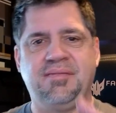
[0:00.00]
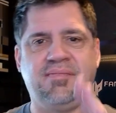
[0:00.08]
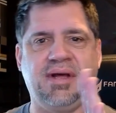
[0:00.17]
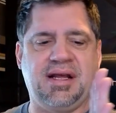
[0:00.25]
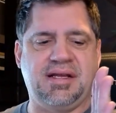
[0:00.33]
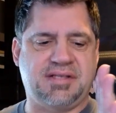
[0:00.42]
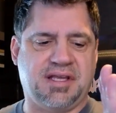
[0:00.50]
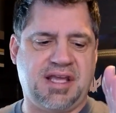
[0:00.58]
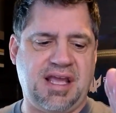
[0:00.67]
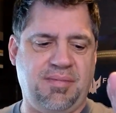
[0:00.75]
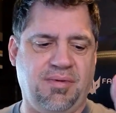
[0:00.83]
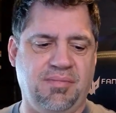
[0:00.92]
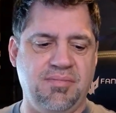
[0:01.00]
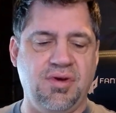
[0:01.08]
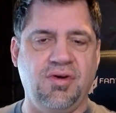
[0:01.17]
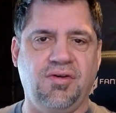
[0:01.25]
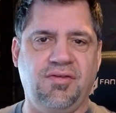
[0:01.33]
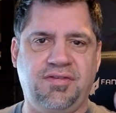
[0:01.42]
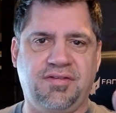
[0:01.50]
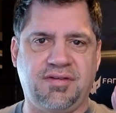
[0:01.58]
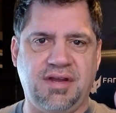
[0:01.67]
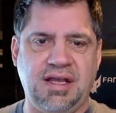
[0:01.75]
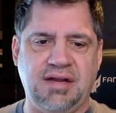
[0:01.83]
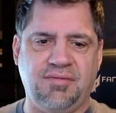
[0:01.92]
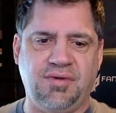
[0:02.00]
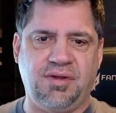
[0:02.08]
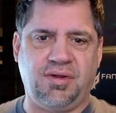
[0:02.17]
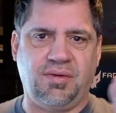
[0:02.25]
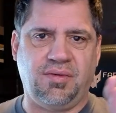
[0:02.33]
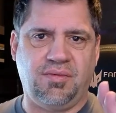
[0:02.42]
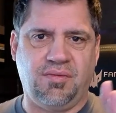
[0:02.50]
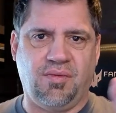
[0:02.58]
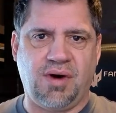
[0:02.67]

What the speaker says: but as the cable moves, it will